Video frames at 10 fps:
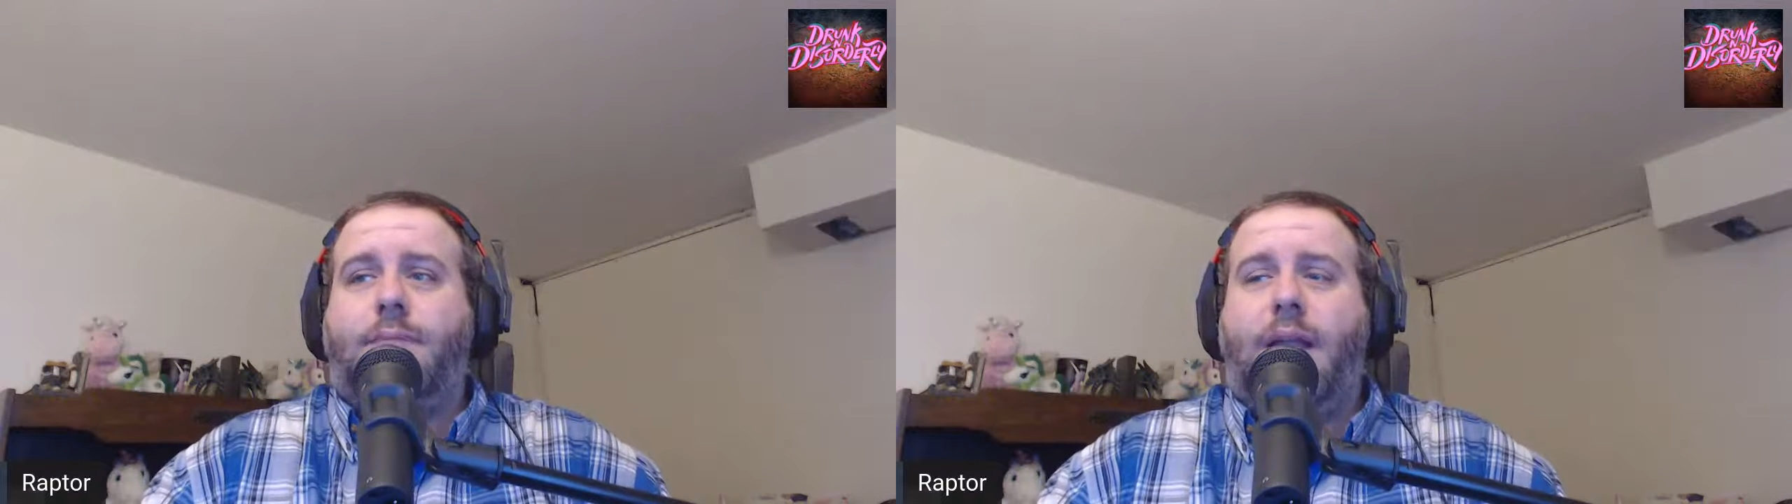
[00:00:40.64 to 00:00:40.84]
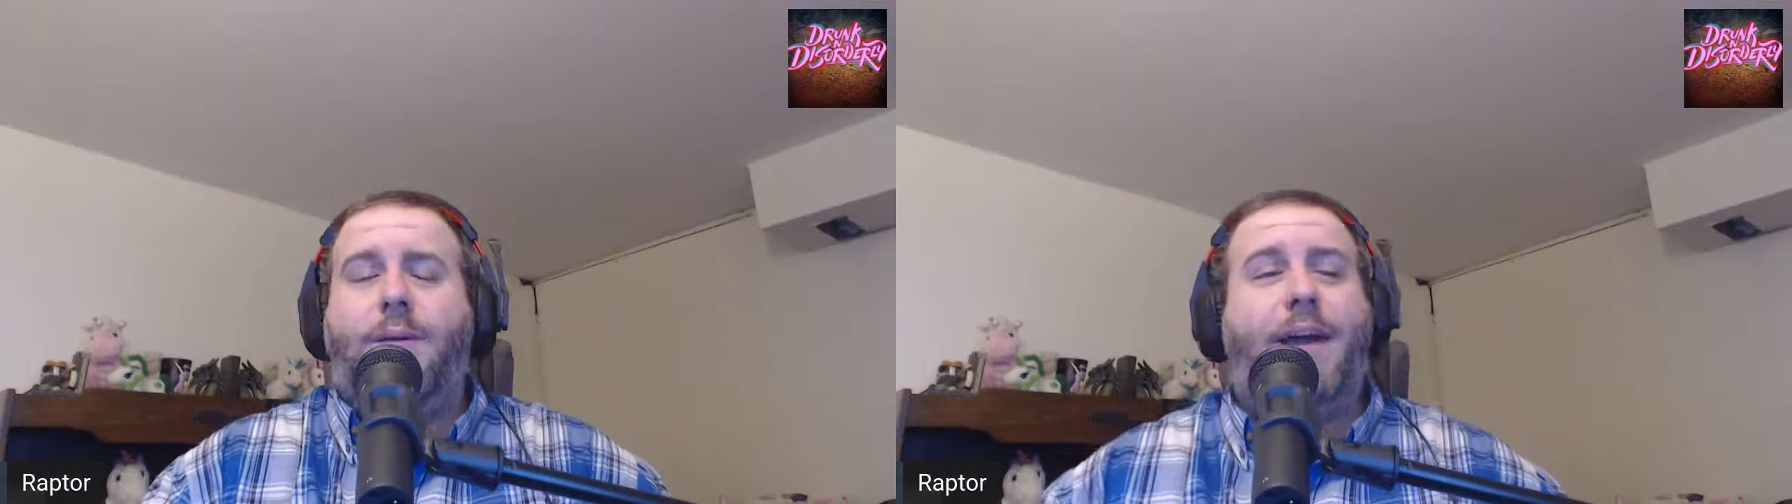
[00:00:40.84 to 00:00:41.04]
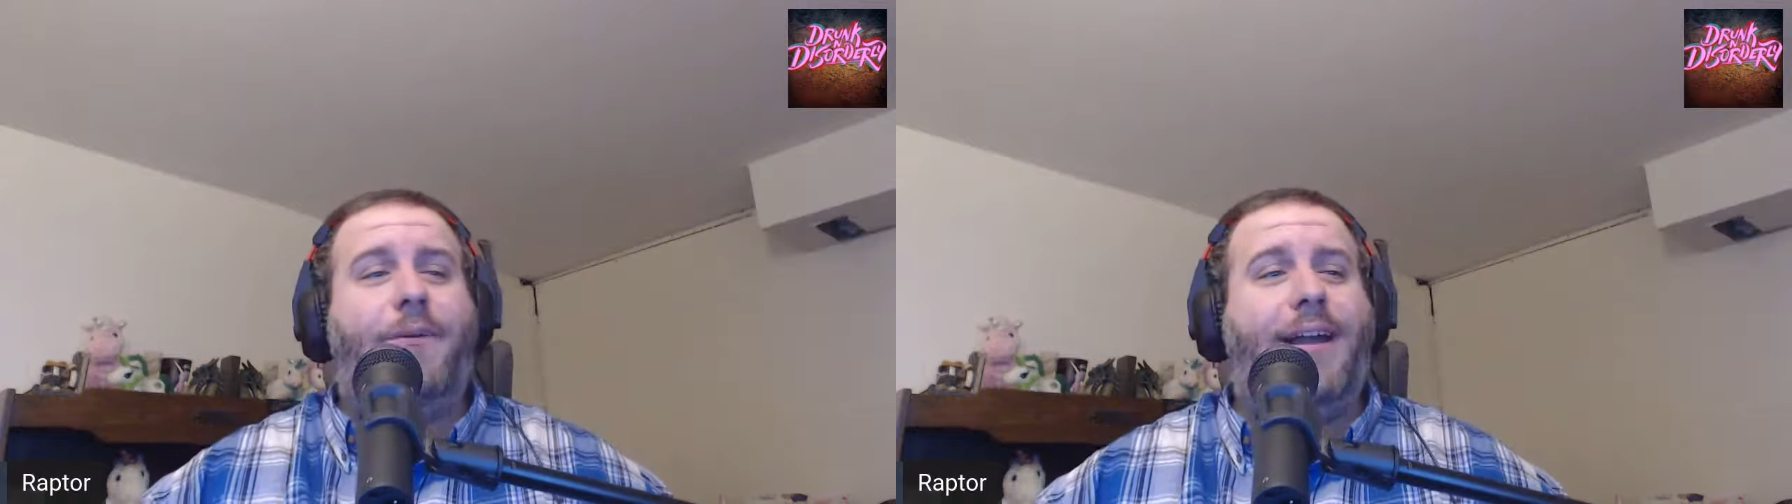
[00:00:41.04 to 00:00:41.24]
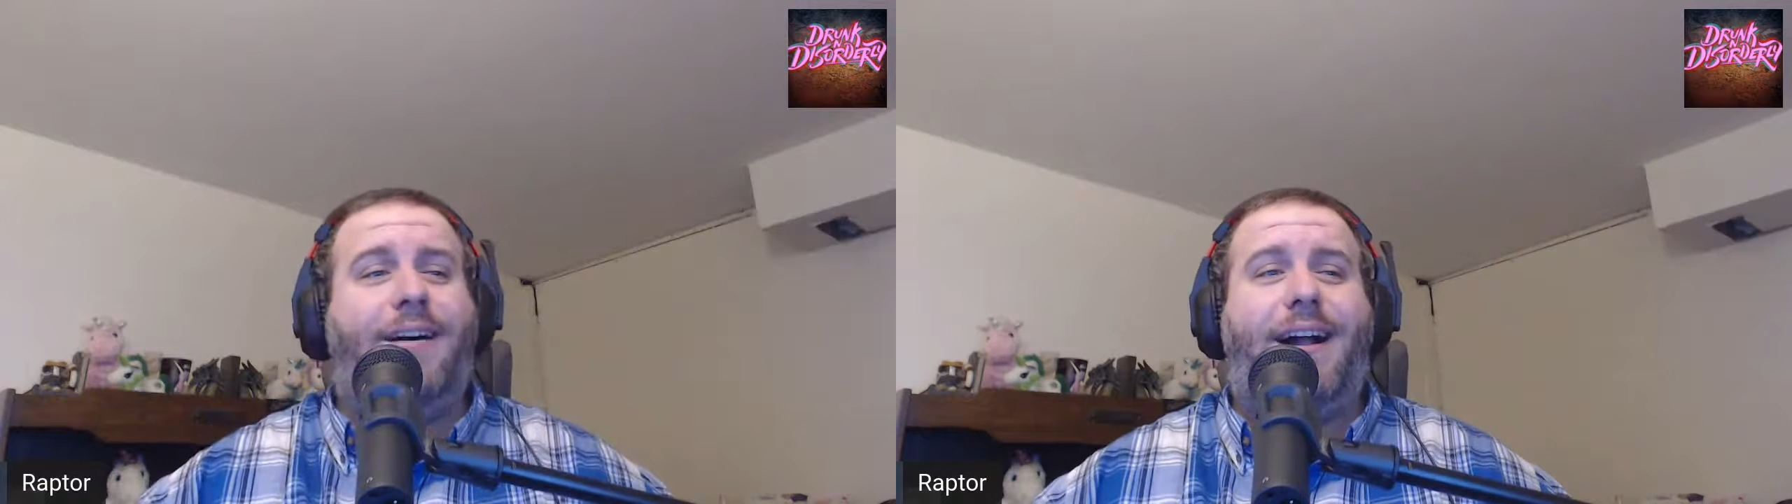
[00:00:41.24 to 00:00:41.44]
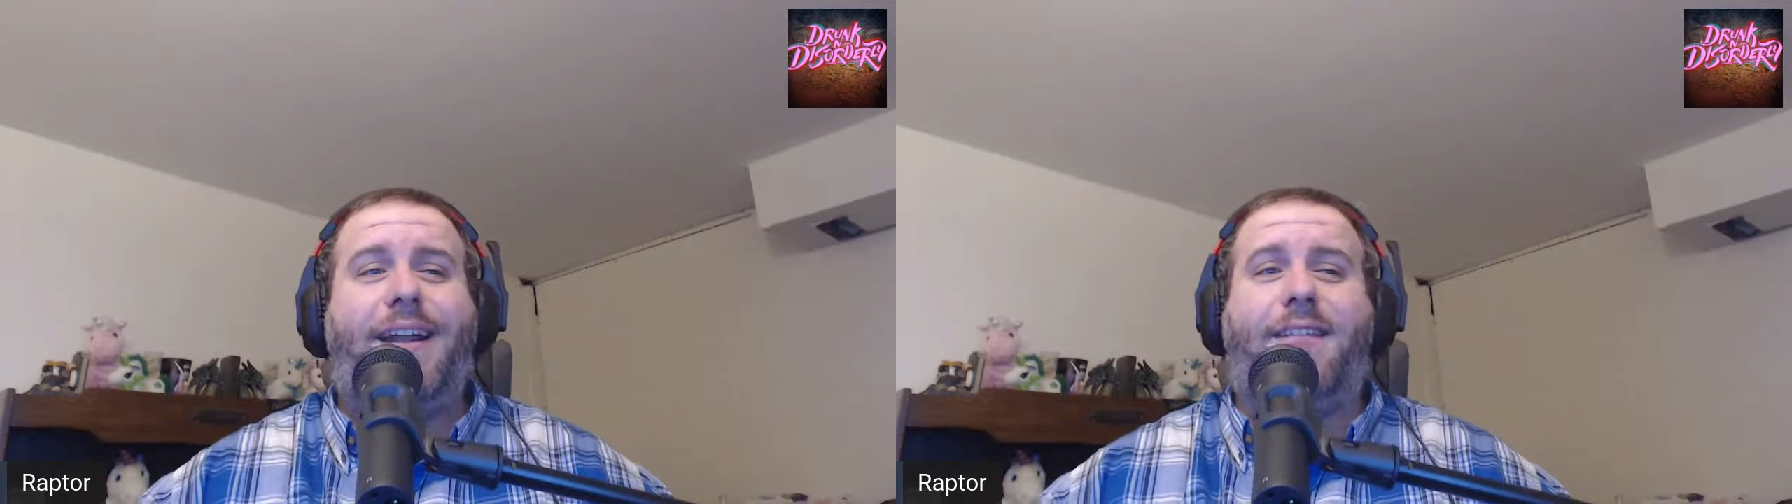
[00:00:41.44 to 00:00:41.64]
yeah, we got a
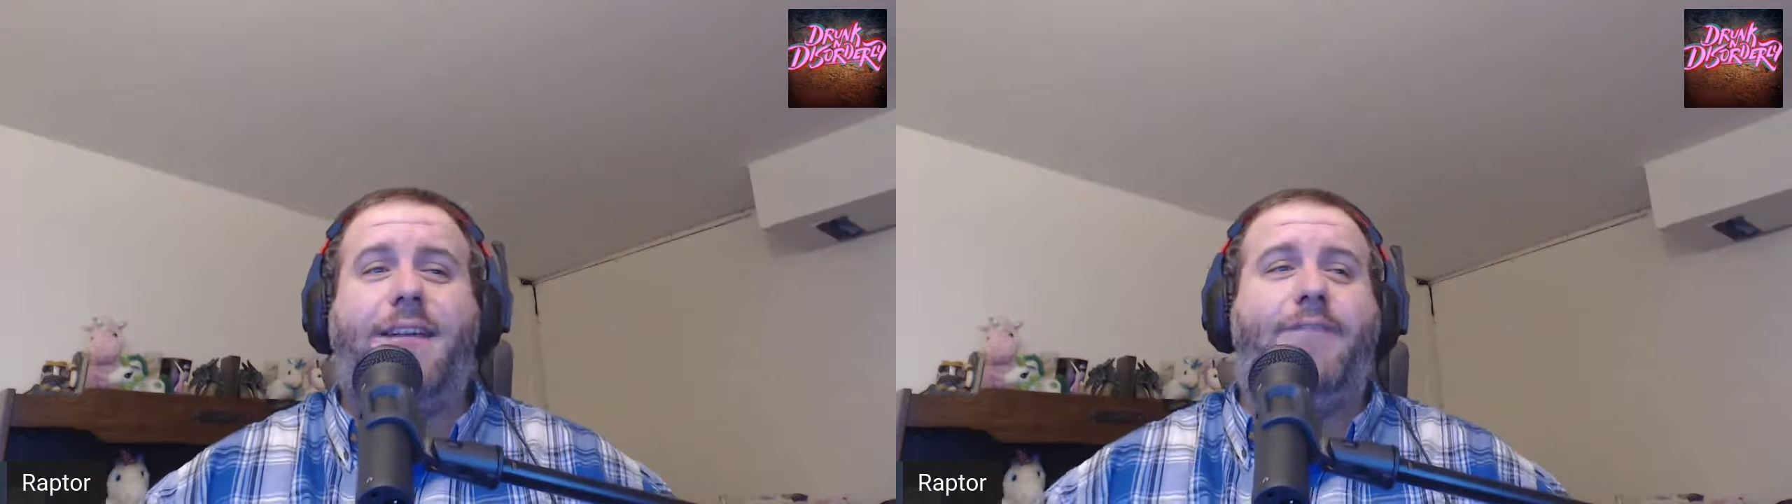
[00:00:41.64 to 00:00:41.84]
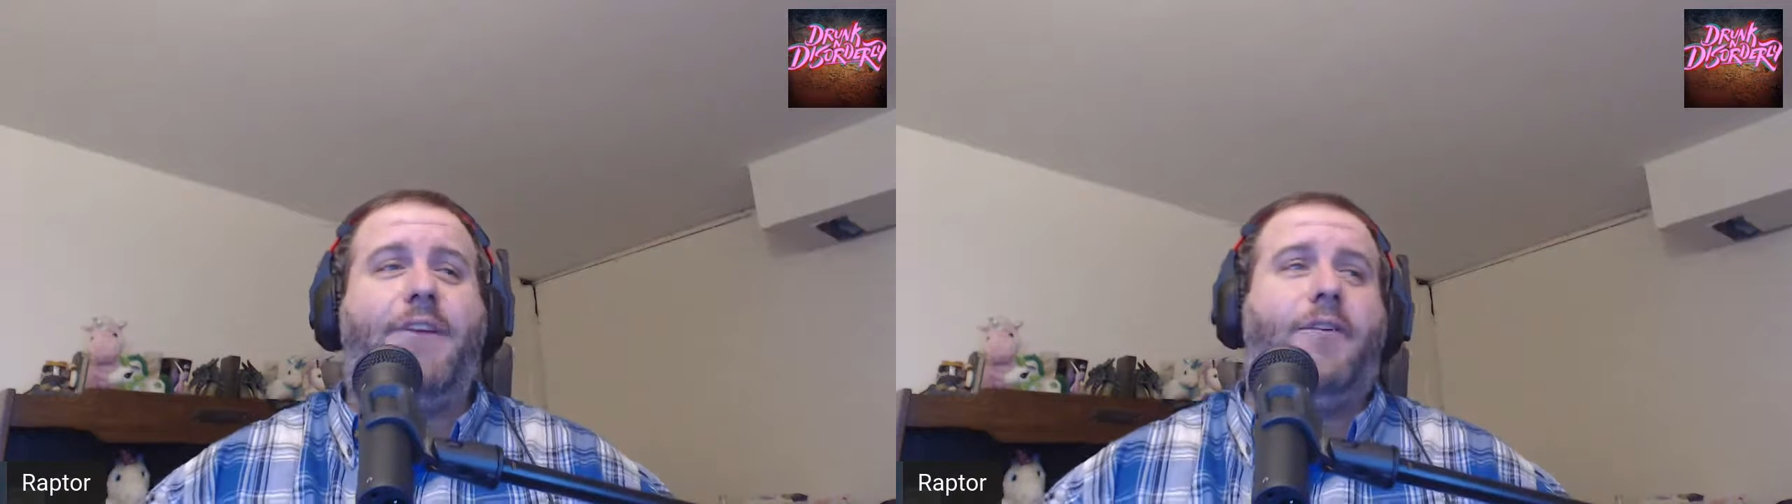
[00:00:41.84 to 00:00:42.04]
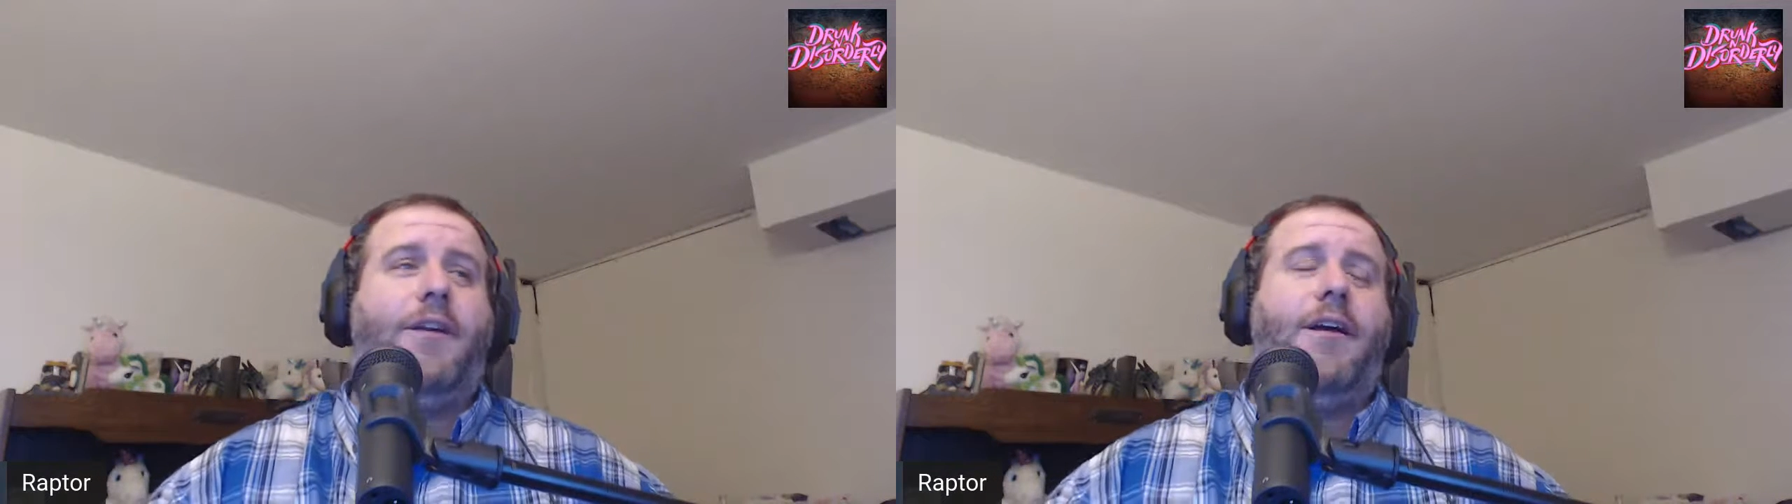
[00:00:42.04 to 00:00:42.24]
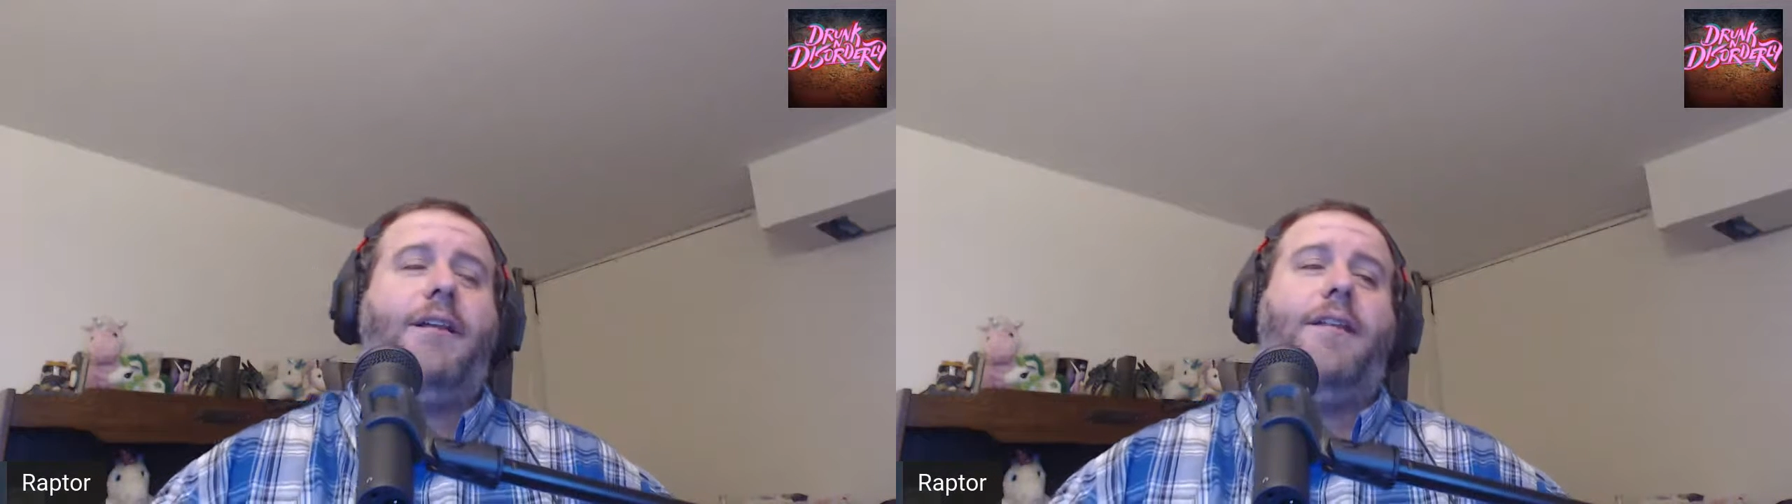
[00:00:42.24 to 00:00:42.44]
lot of stuff going on